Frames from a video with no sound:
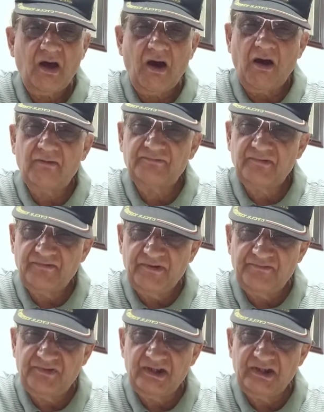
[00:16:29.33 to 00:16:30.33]
after
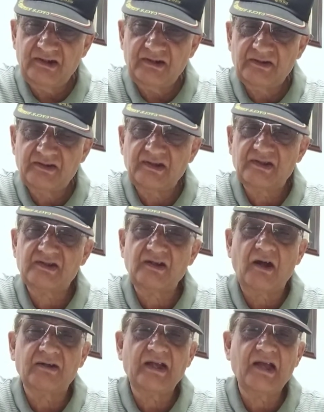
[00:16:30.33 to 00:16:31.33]
50 years they
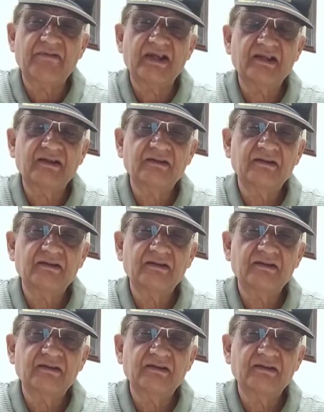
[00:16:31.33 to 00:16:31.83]
start having